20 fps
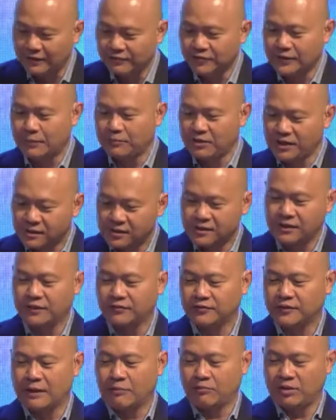them. He
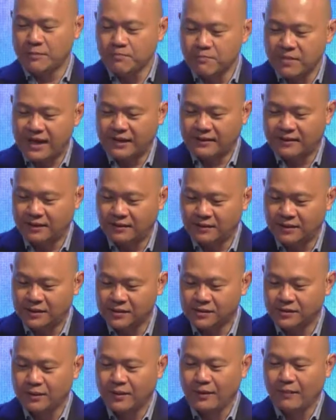served them. He met their
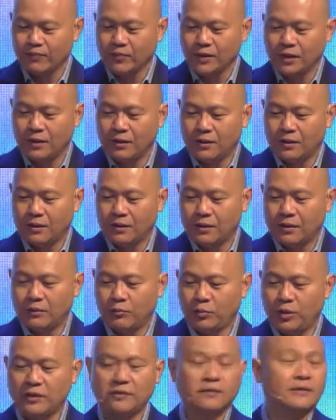needs
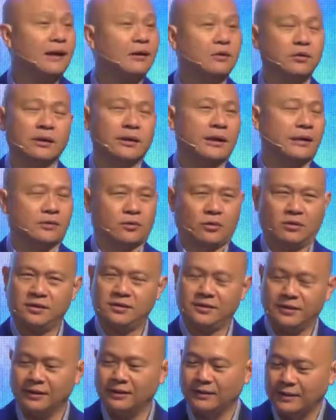without
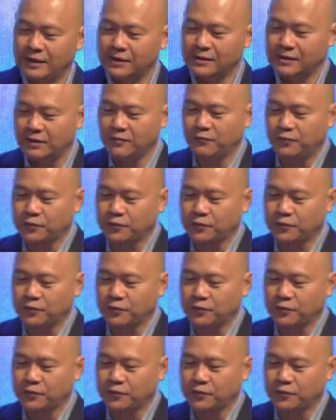endorsing their sinful